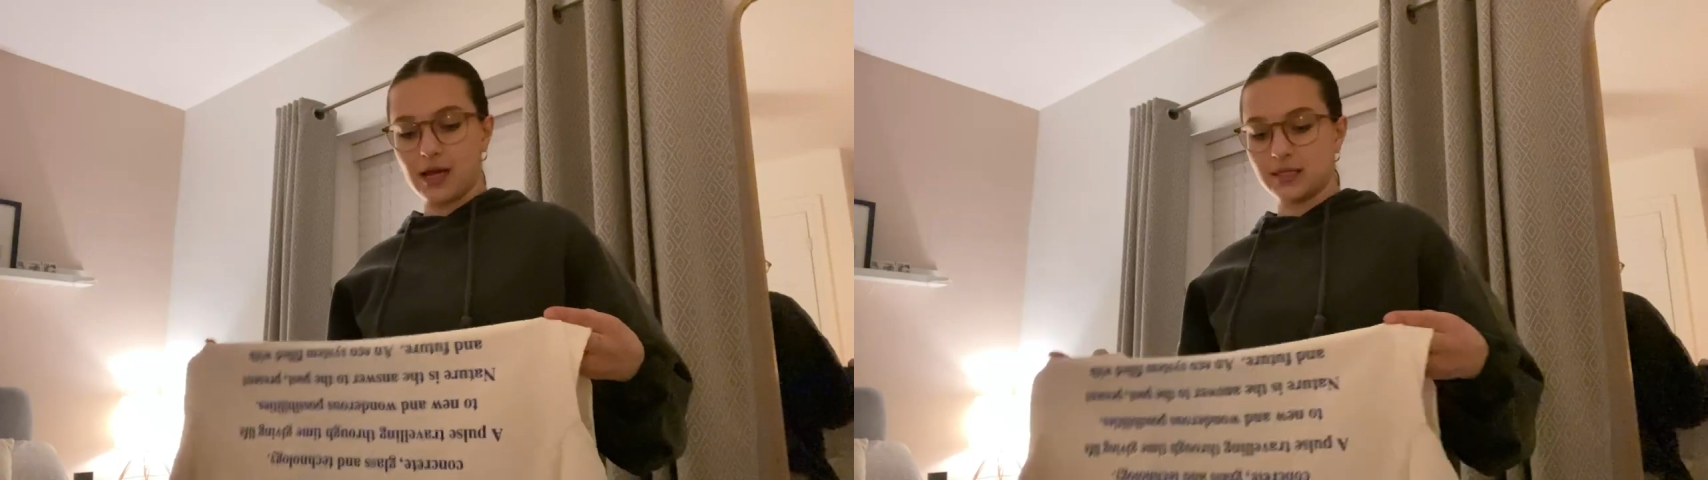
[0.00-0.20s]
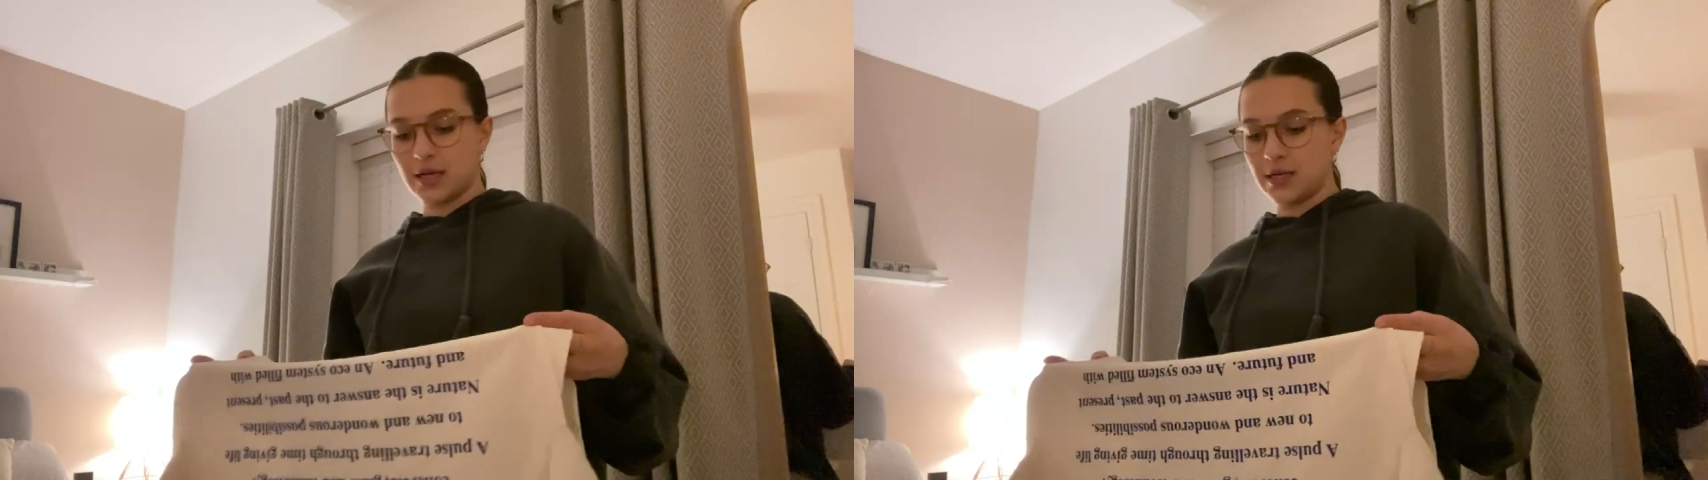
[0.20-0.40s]

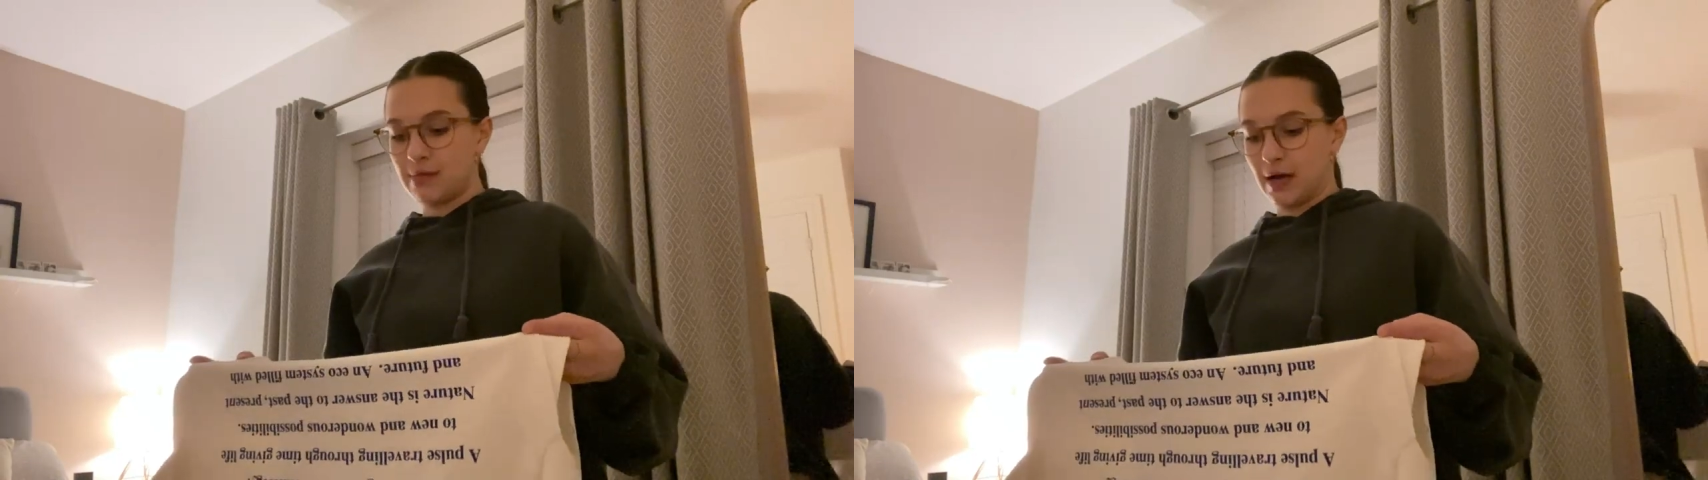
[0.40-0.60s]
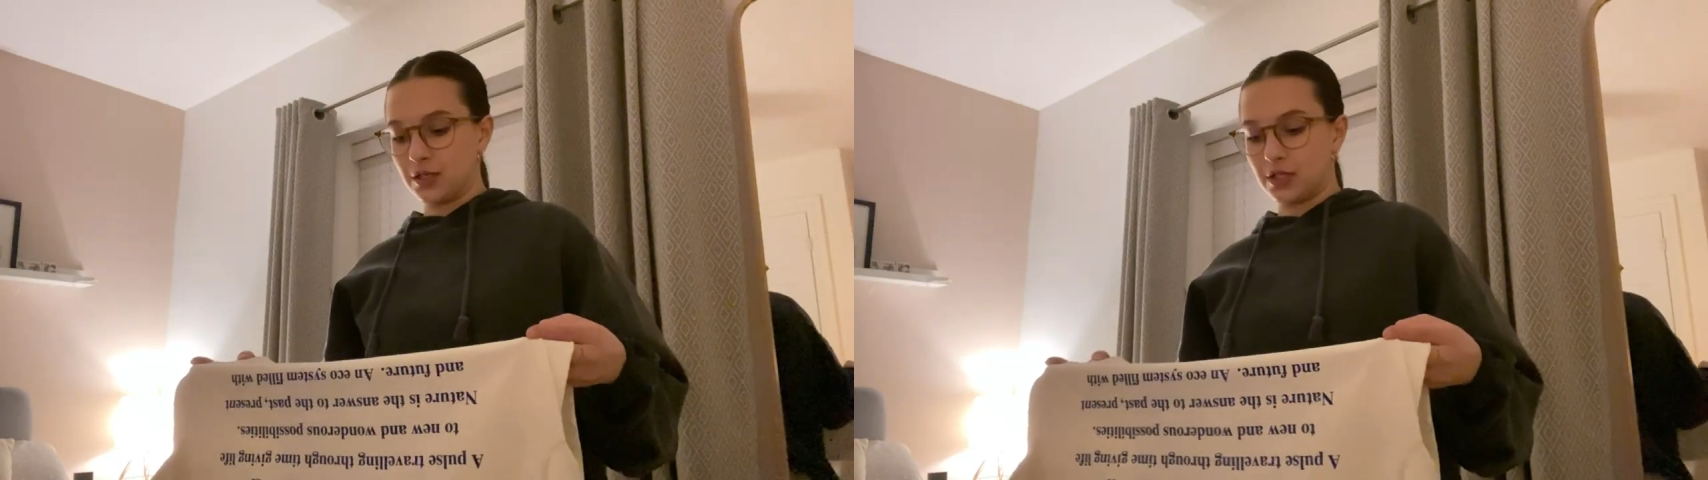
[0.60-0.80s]
and
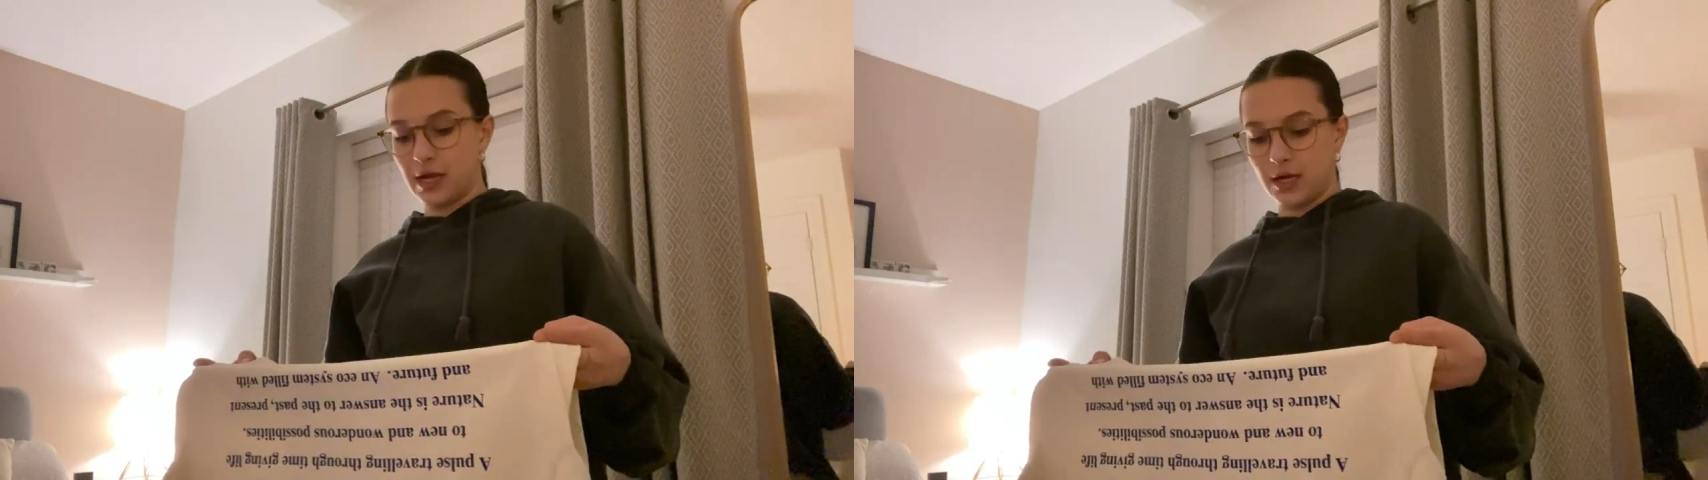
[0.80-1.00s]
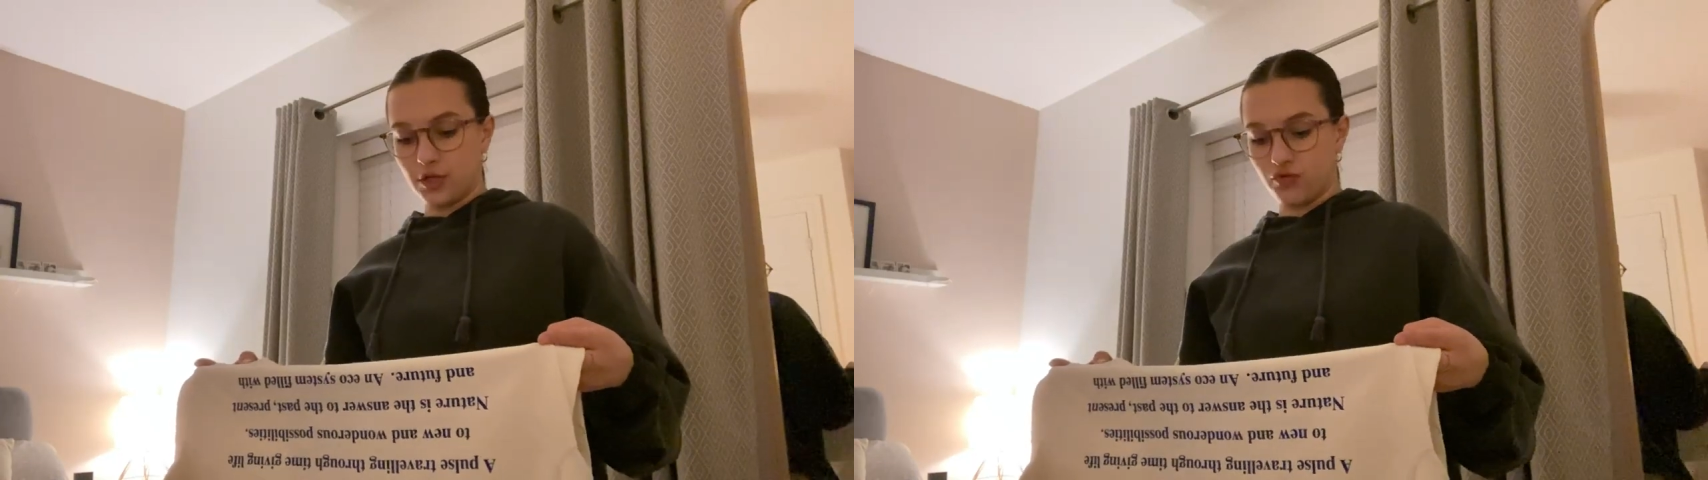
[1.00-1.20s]
unmatched
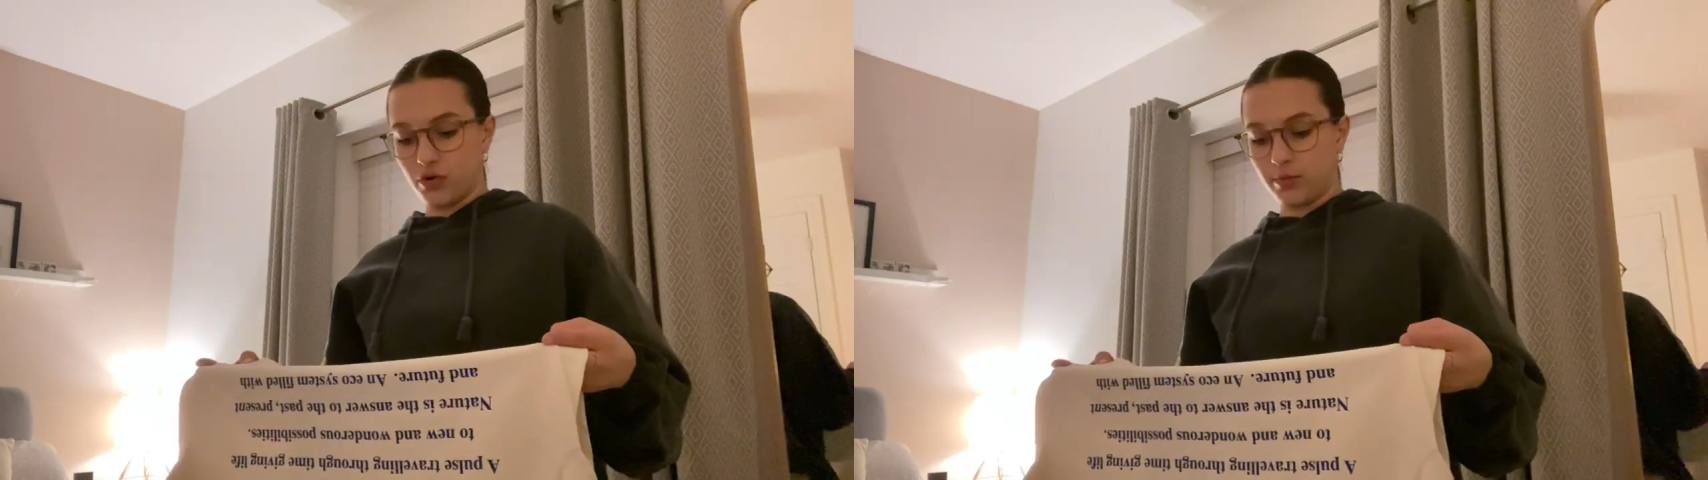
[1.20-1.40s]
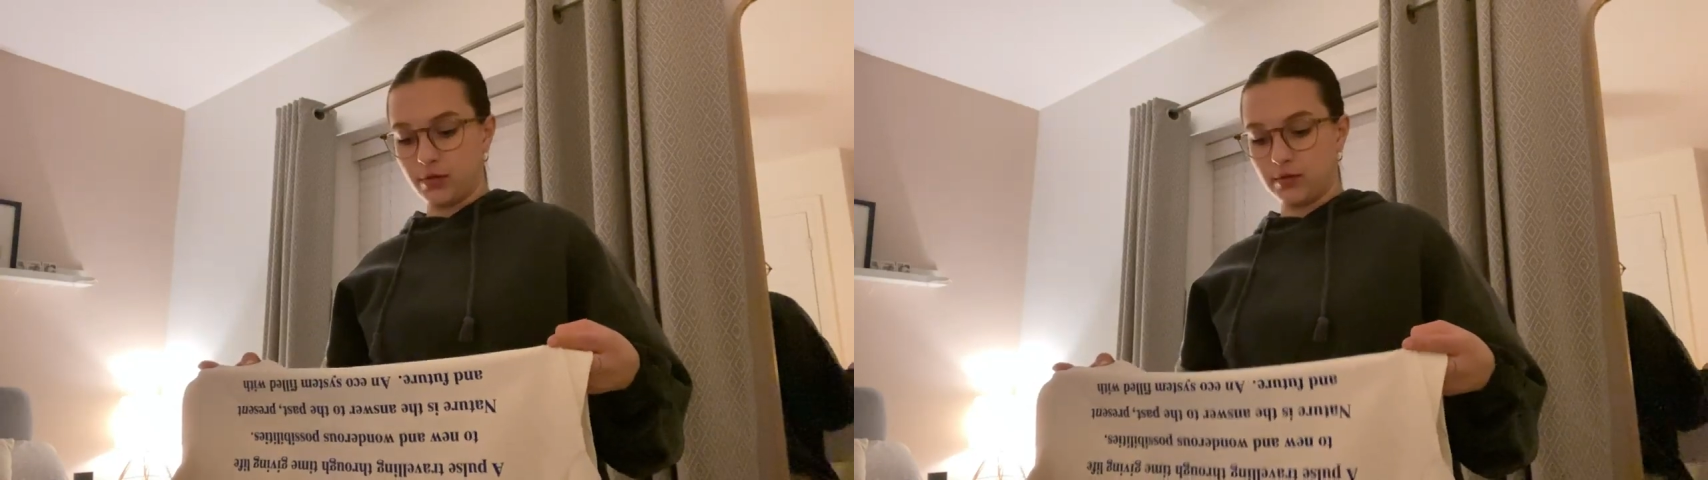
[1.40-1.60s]
in its raw
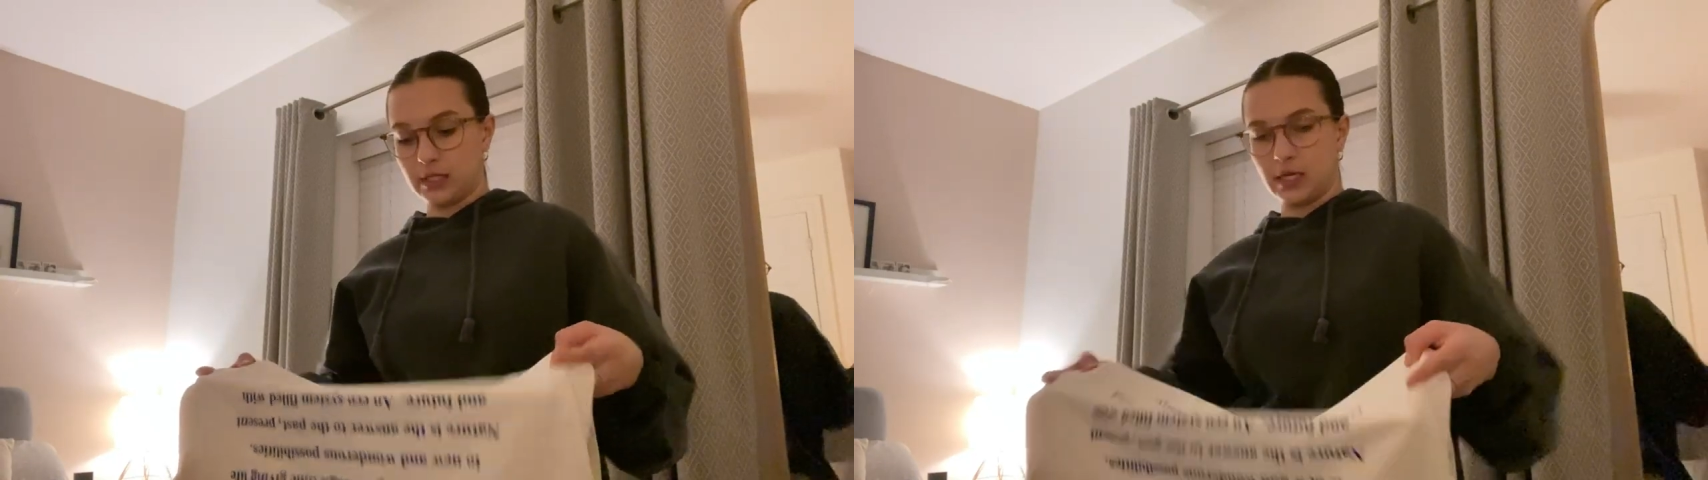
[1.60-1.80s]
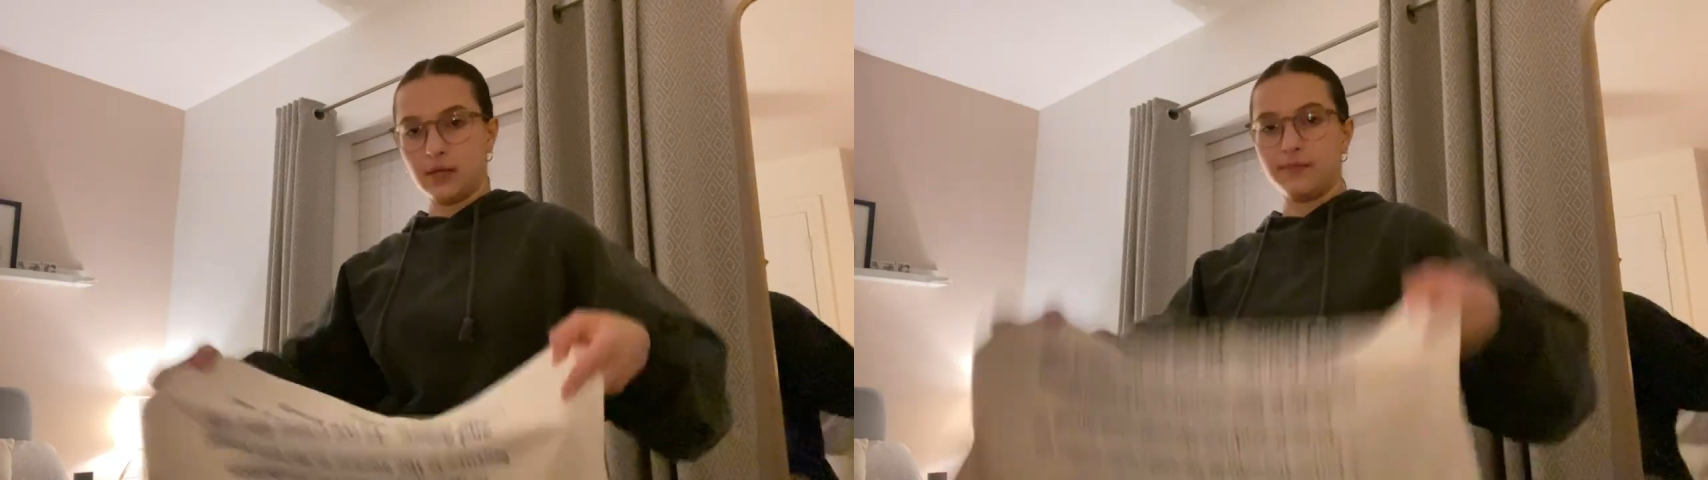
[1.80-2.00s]

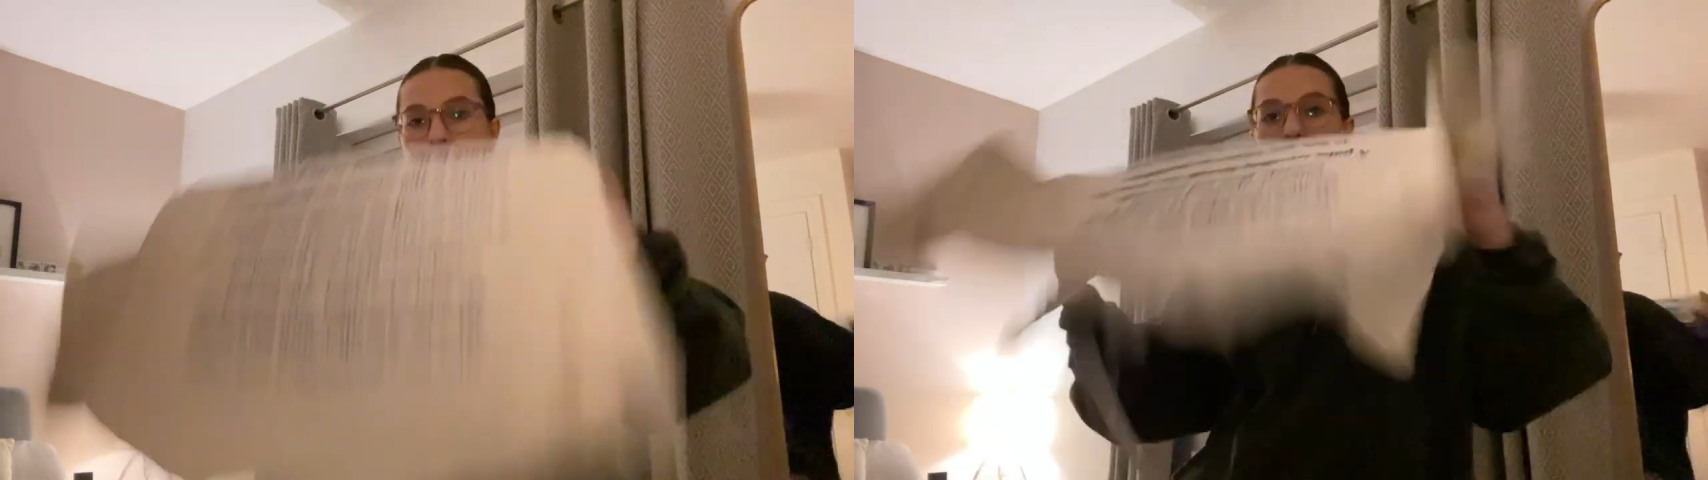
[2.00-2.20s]
beauty.